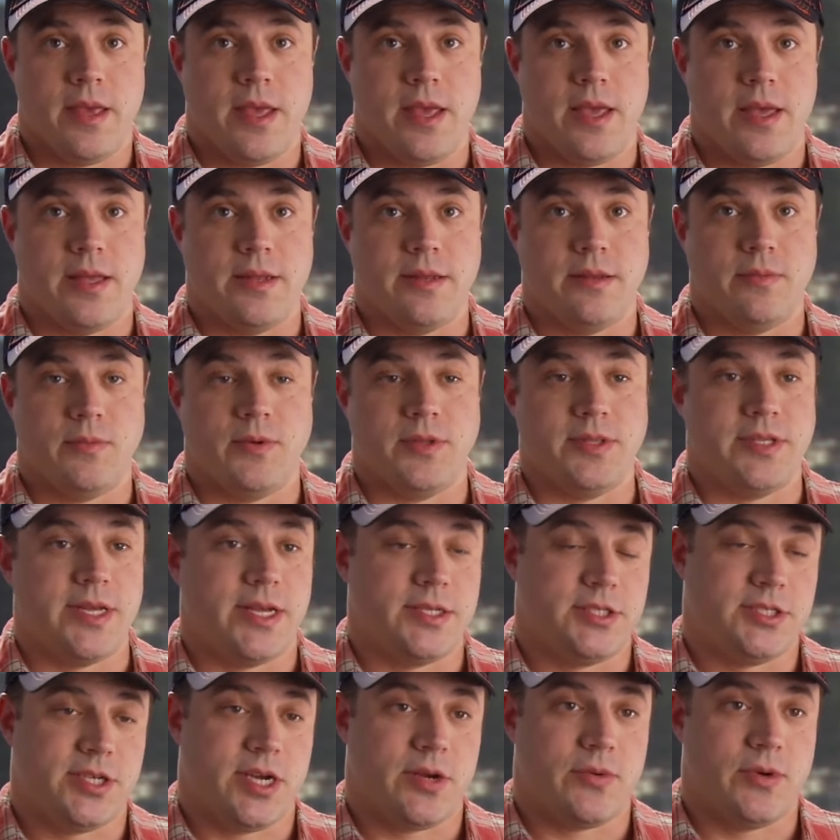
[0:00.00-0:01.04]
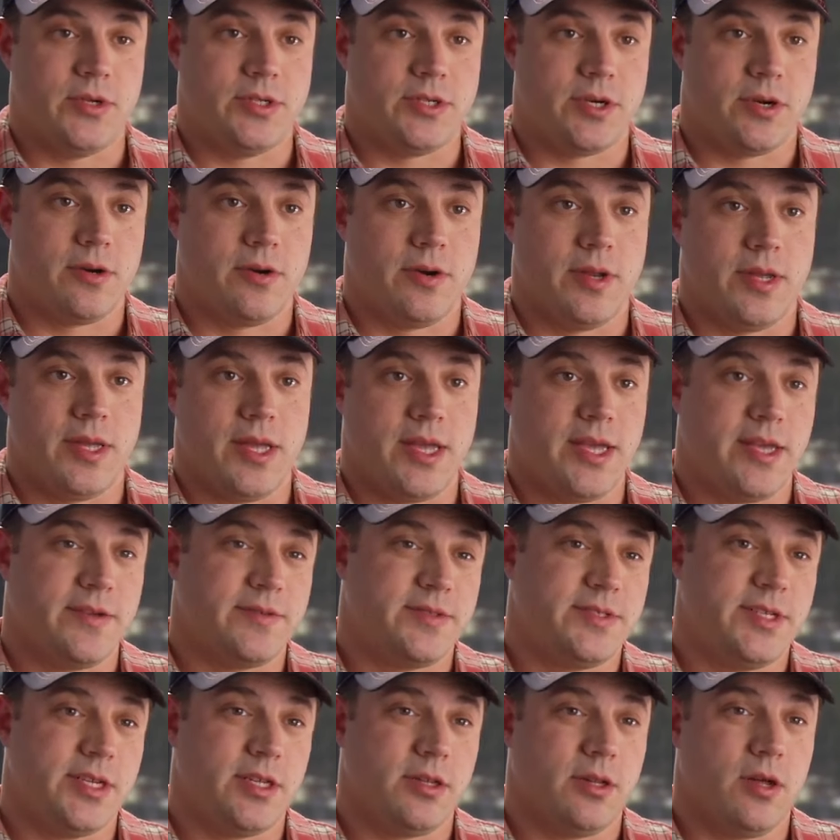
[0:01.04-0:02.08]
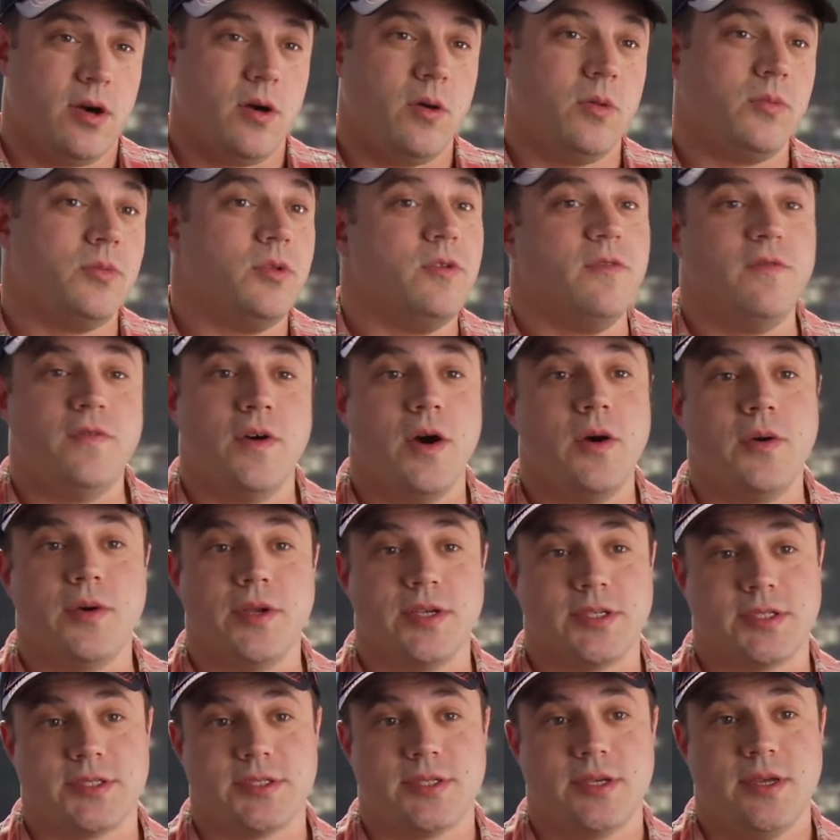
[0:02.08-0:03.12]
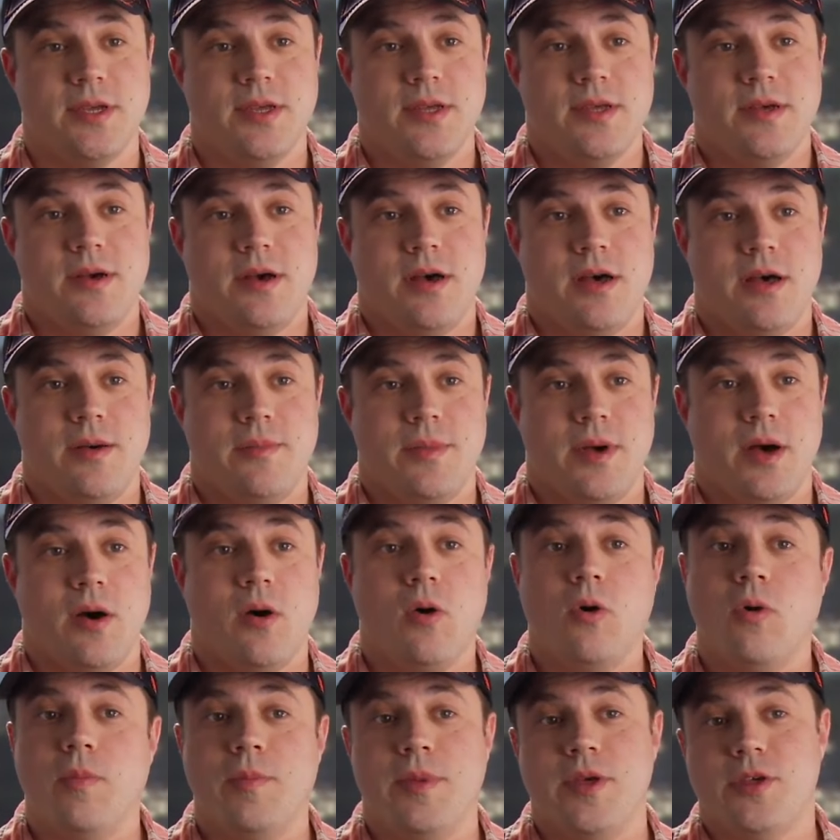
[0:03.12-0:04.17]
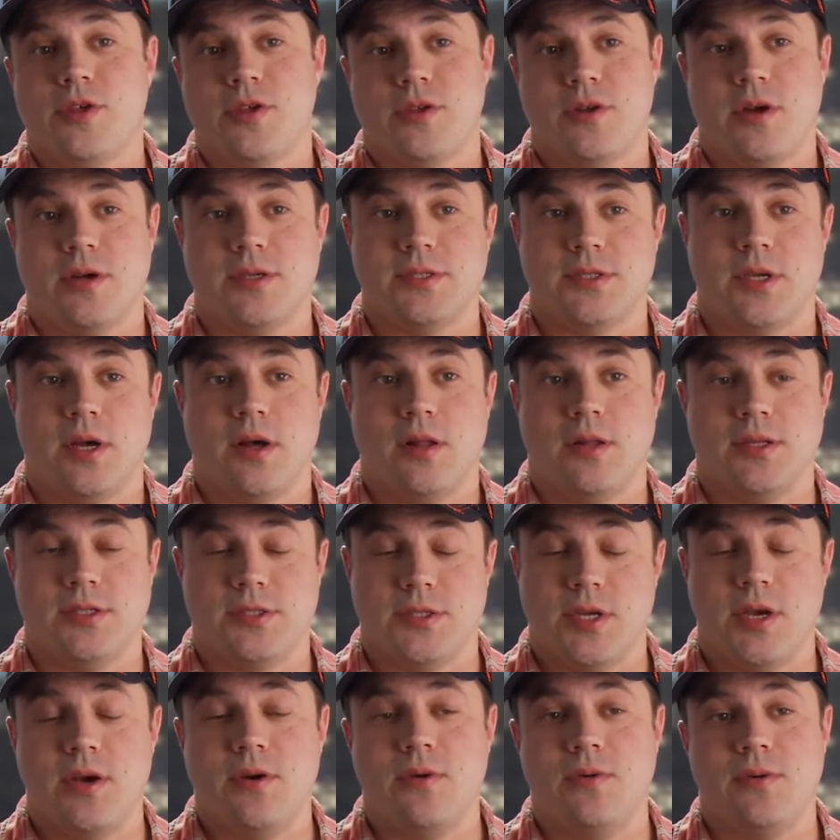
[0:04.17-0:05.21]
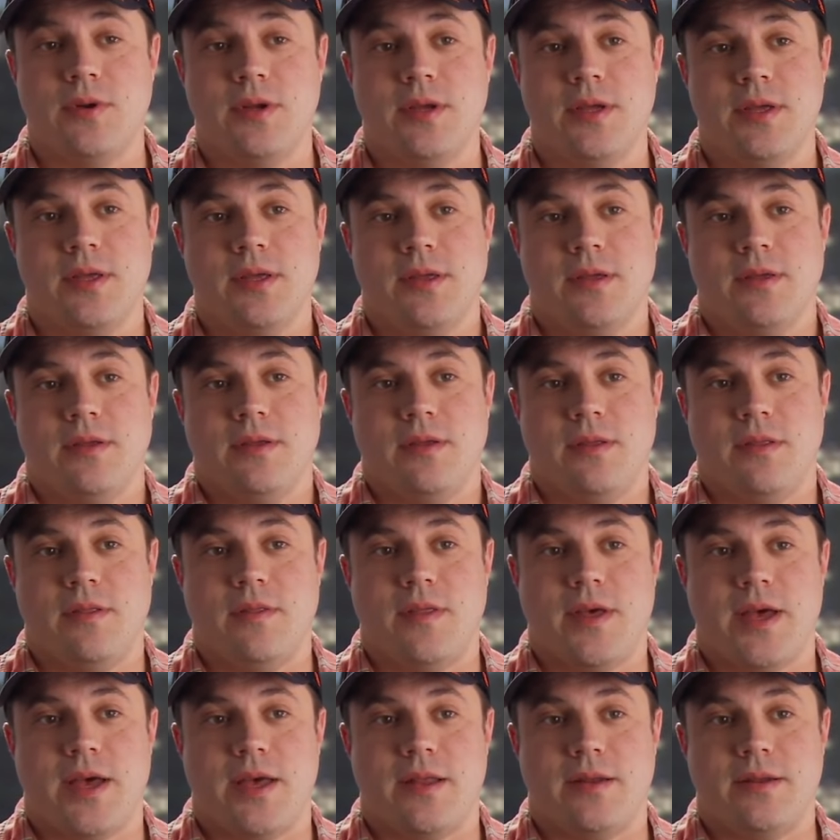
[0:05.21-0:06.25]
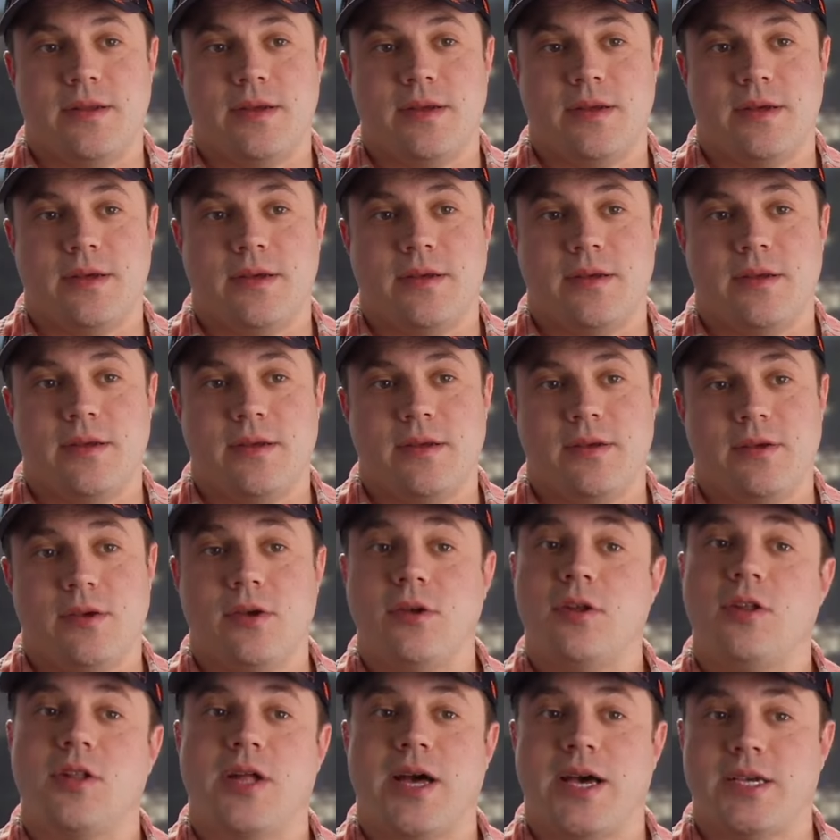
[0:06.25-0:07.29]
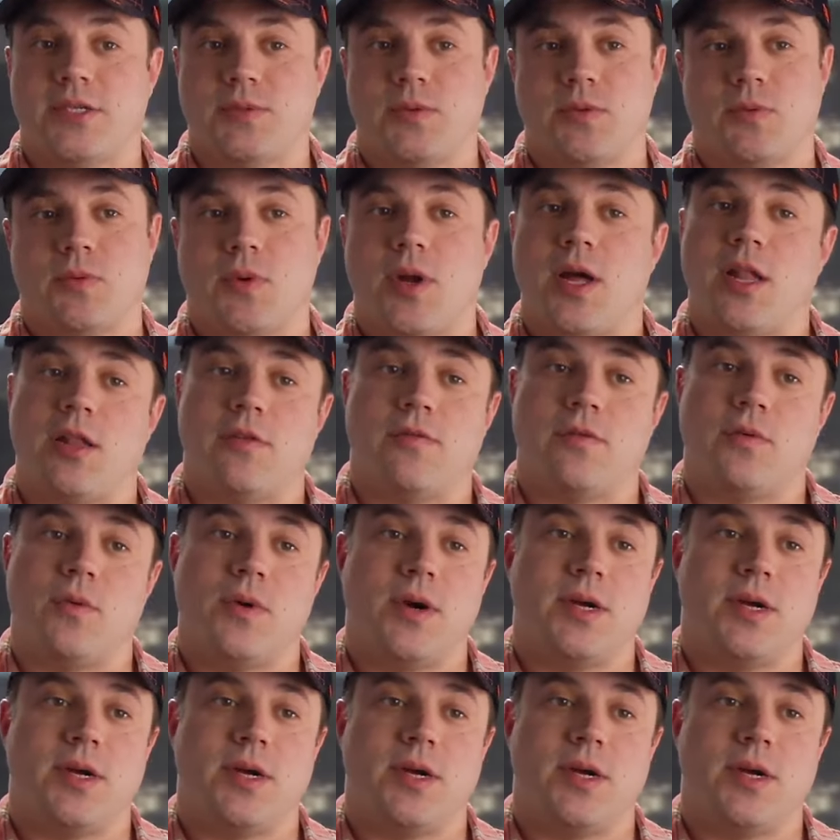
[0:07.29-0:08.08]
And with Deadshot returning, it gives Diggle a whole new focus, um, a whole mission all his, all his own that uh, could clash with what Oliver